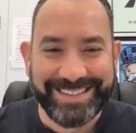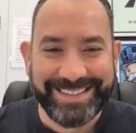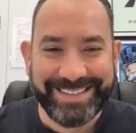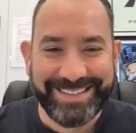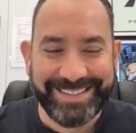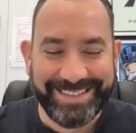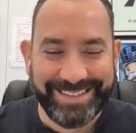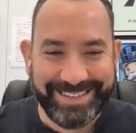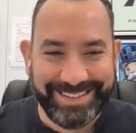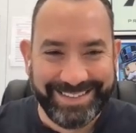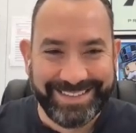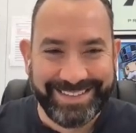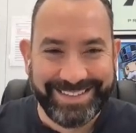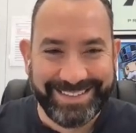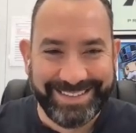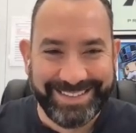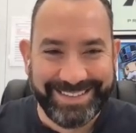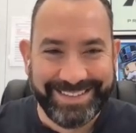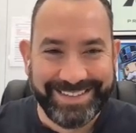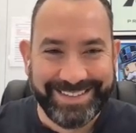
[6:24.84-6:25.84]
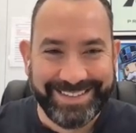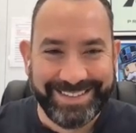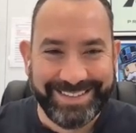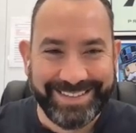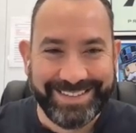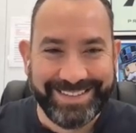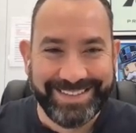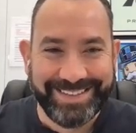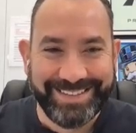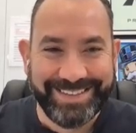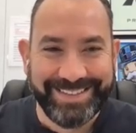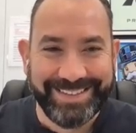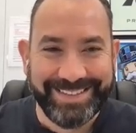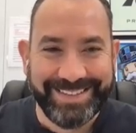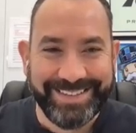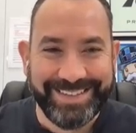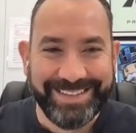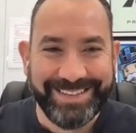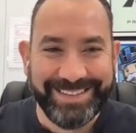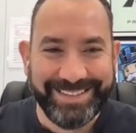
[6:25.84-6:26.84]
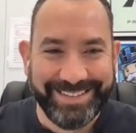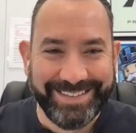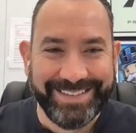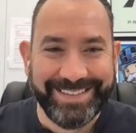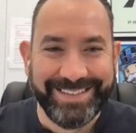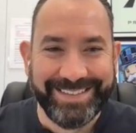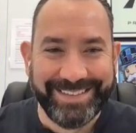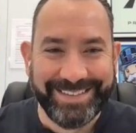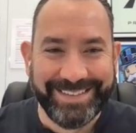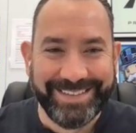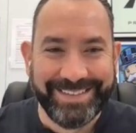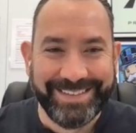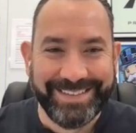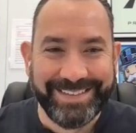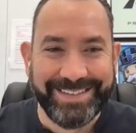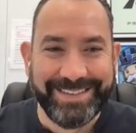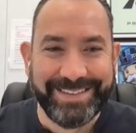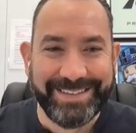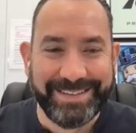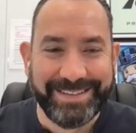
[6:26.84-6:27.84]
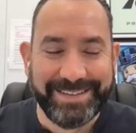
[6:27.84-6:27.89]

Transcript: This person isn't speaking.